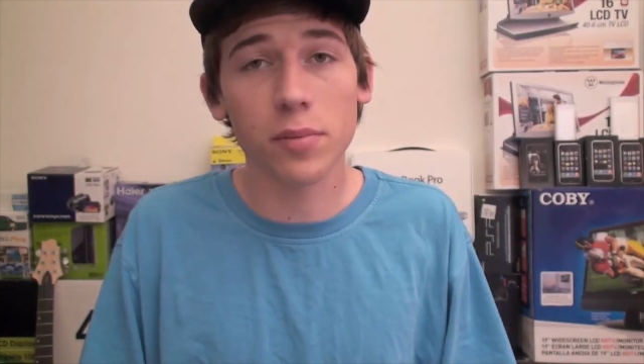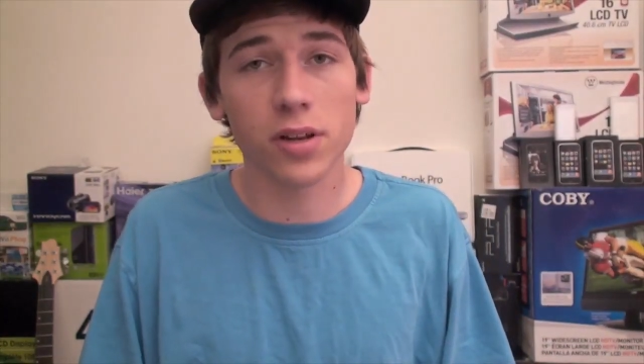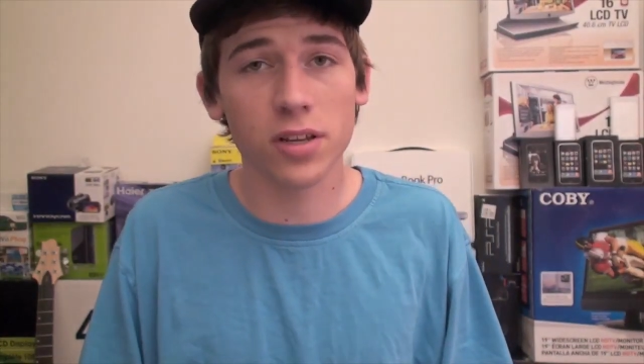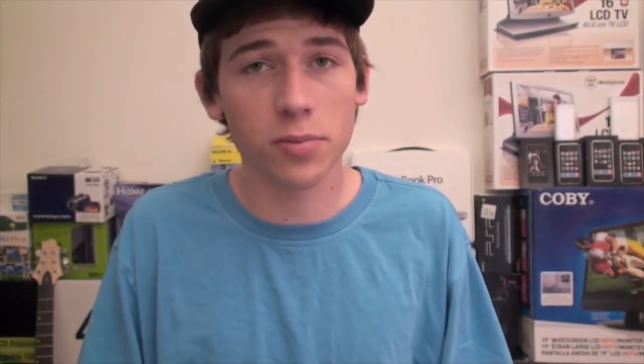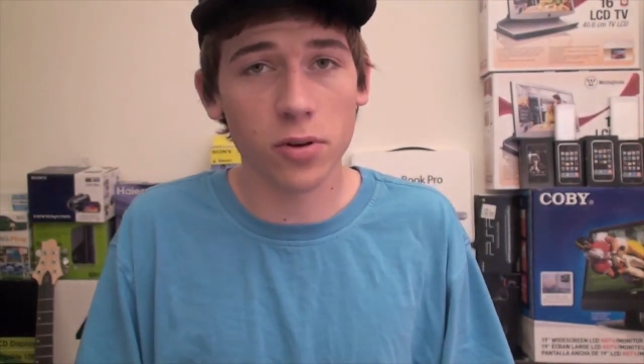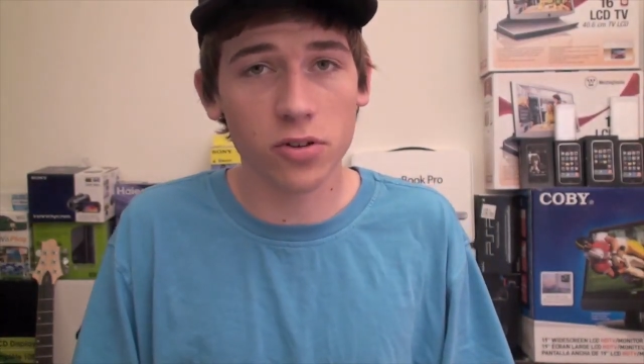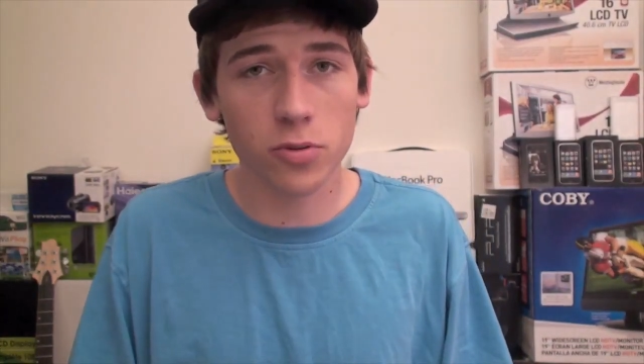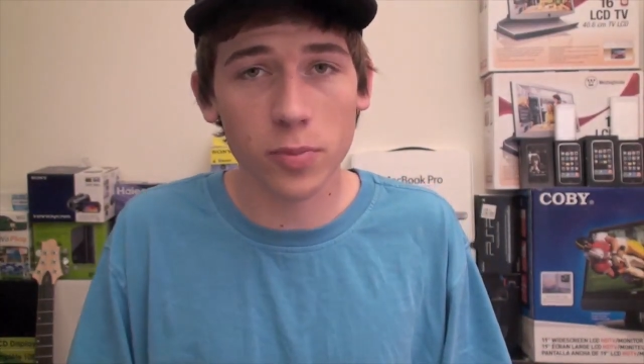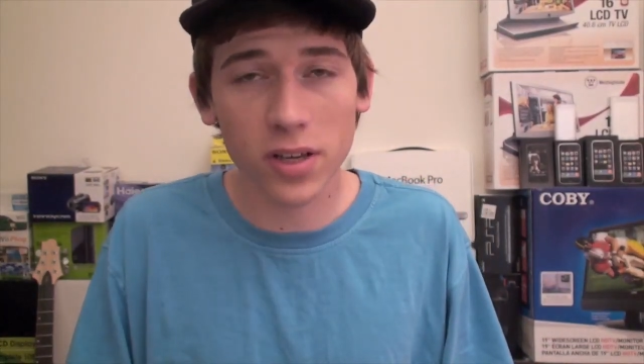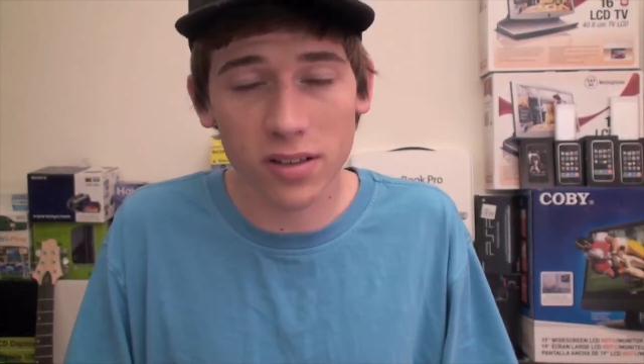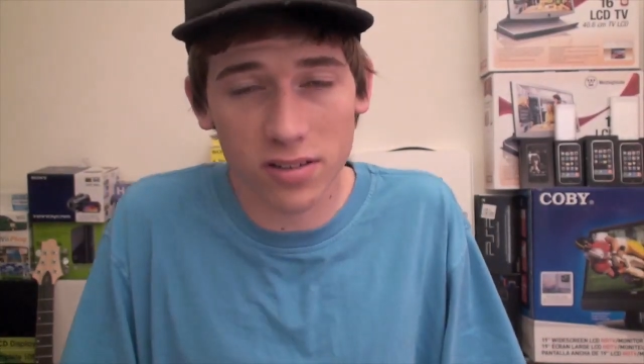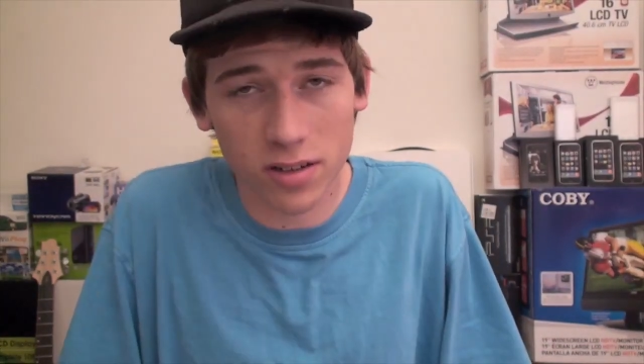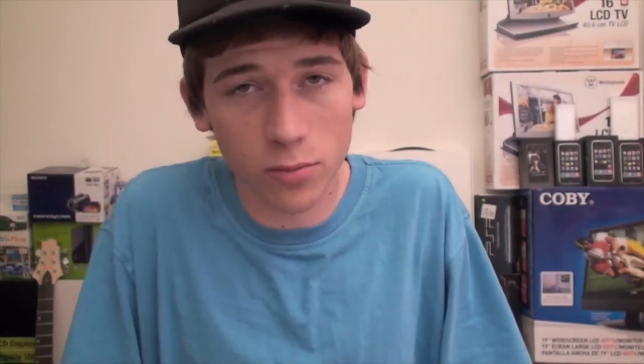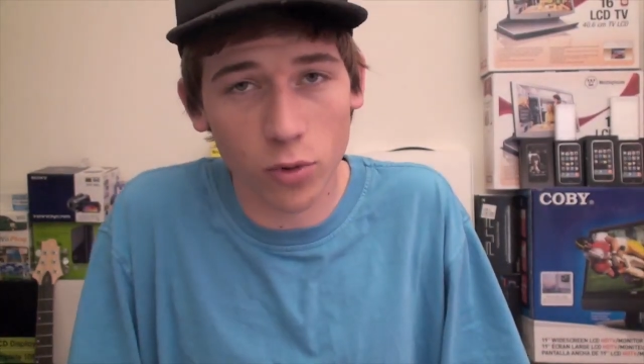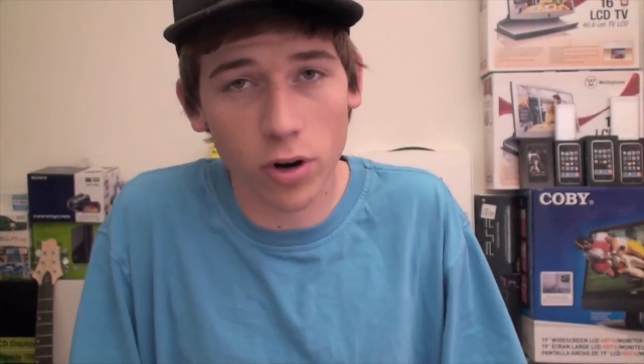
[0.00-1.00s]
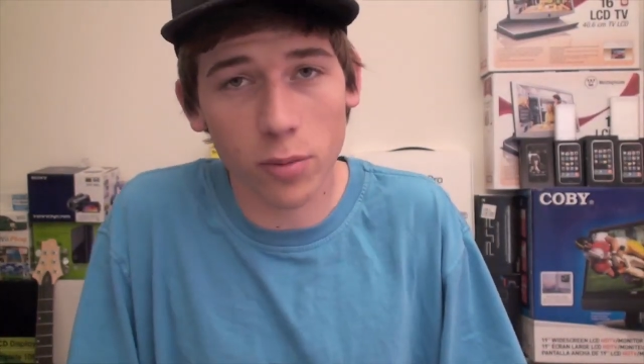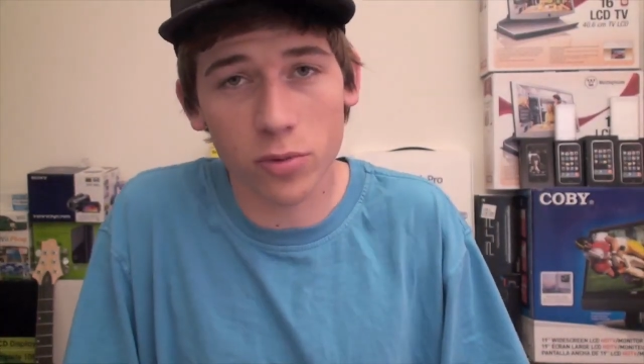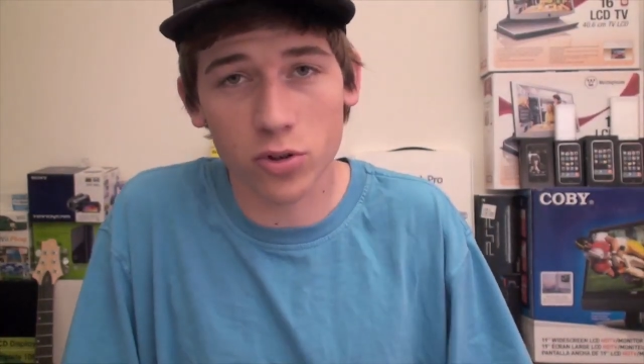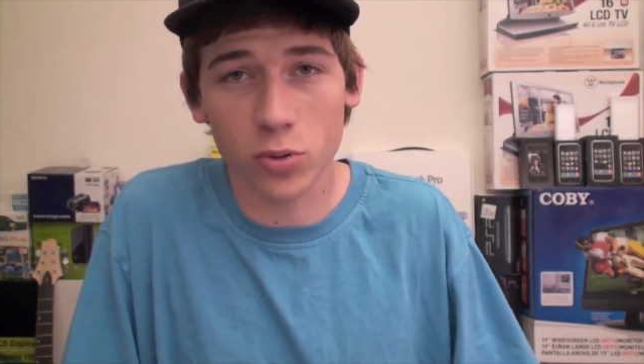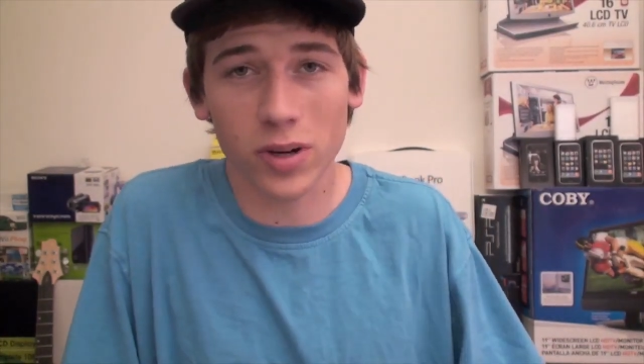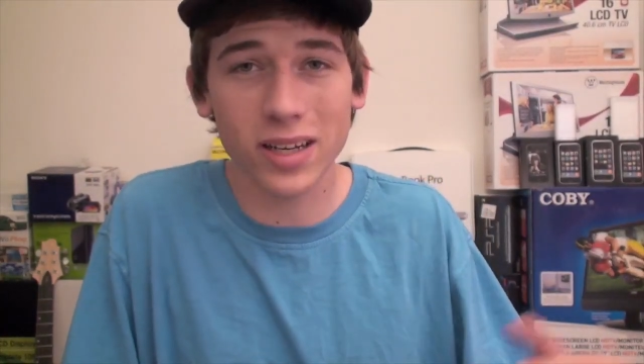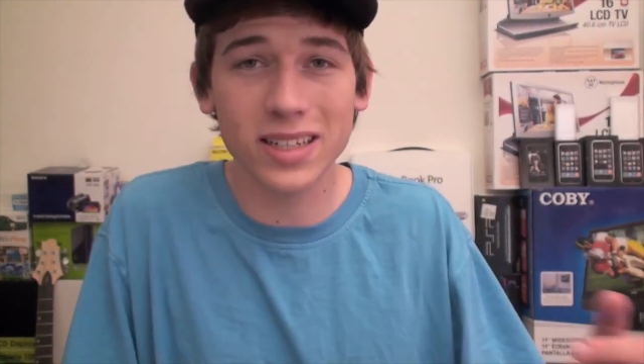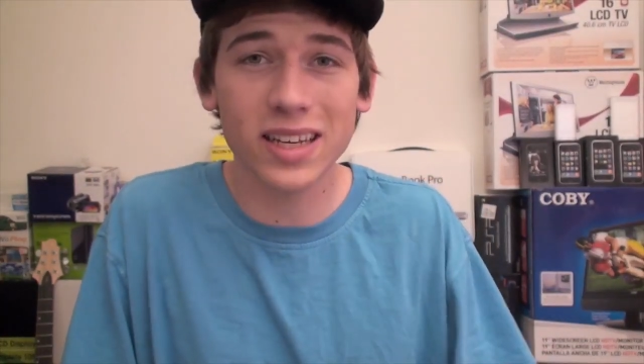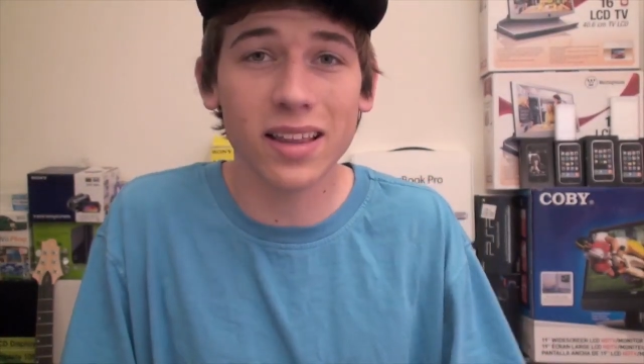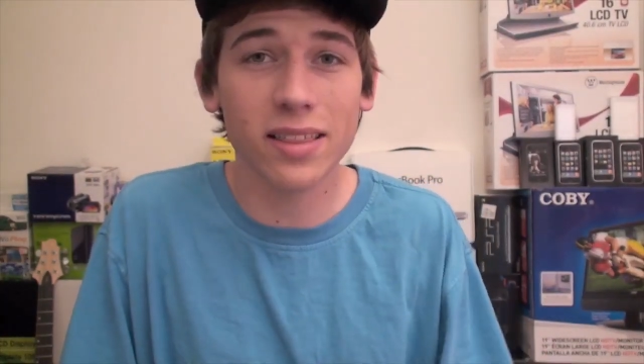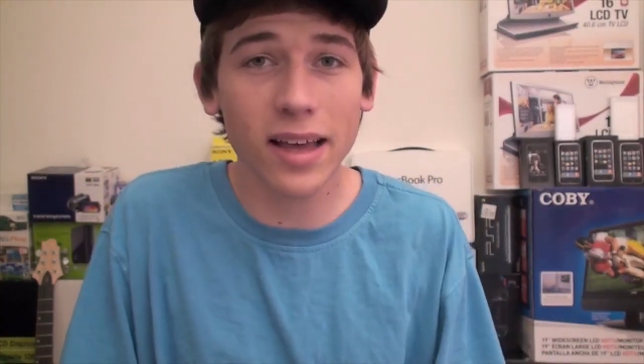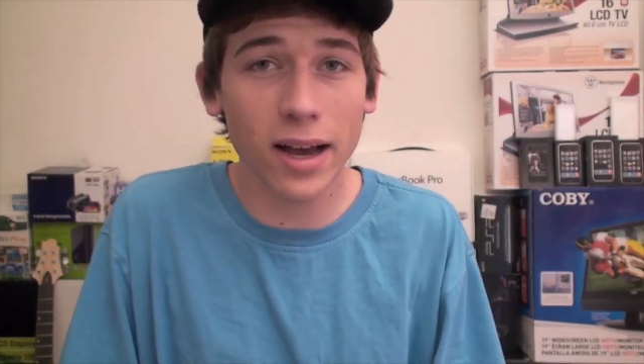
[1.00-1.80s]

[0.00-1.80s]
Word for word: but it's supposed to be somewhere between ten